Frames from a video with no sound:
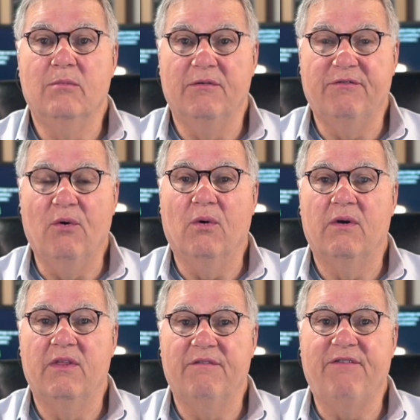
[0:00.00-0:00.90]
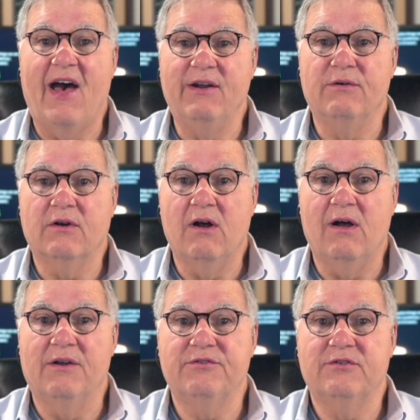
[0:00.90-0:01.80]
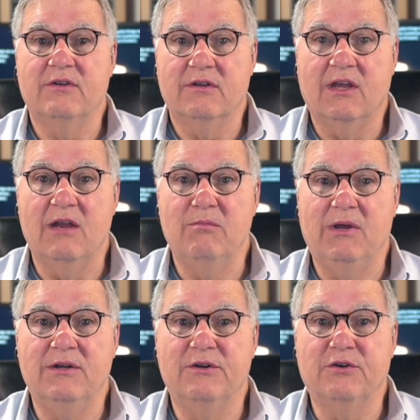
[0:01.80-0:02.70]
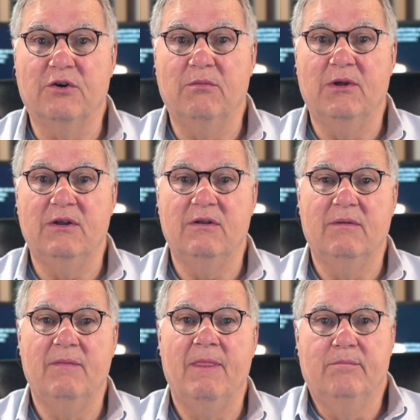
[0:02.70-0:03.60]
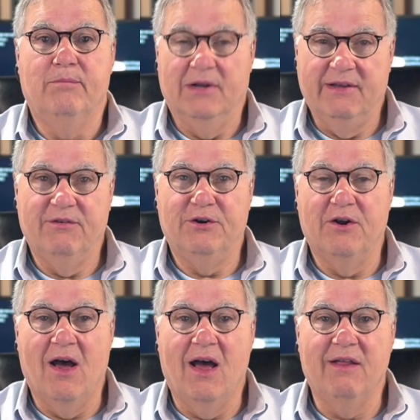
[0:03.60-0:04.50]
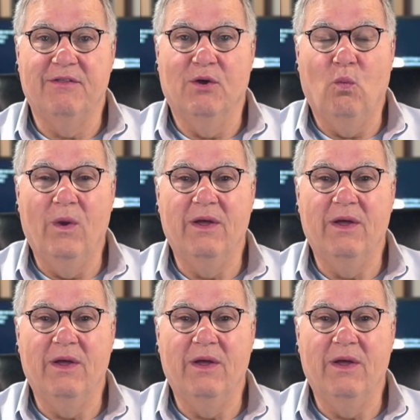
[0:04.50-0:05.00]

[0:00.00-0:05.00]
before the final cost can be determined. Believe it or not, the